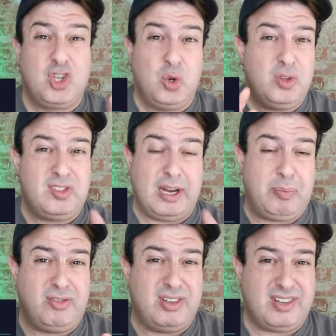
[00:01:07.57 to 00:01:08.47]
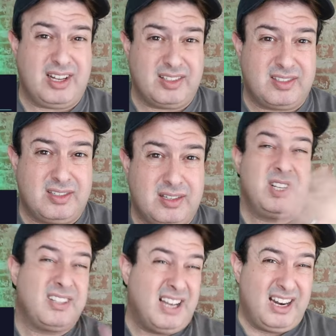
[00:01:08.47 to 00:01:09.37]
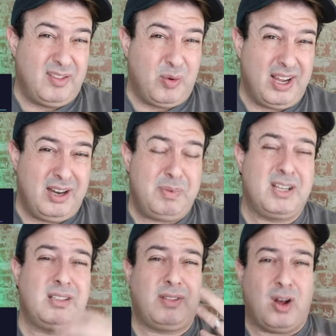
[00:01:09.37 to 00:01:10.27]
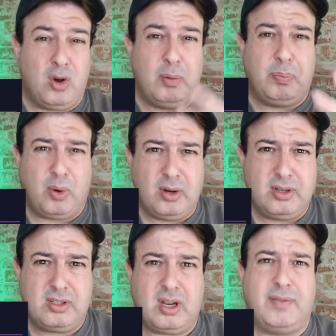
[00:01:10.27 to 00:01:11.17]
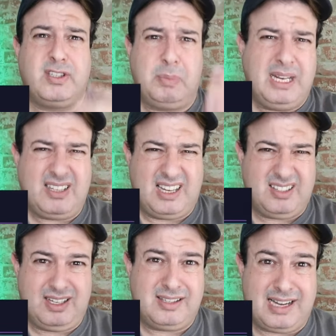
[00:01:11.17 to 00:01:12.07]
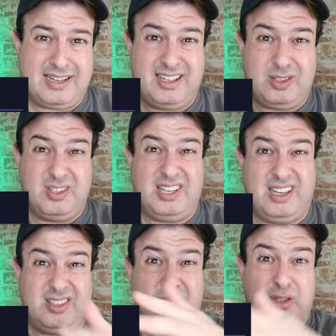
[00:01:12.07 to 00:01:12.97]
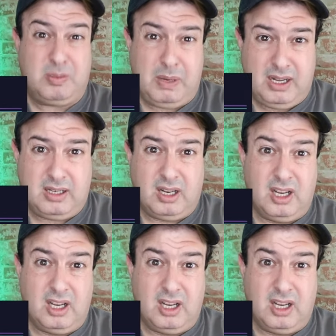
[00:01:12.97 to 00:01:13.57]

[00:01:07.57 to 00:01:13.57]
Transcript: two separate results, which is kind of weird because if the whole point of speed testing site is to test your speed,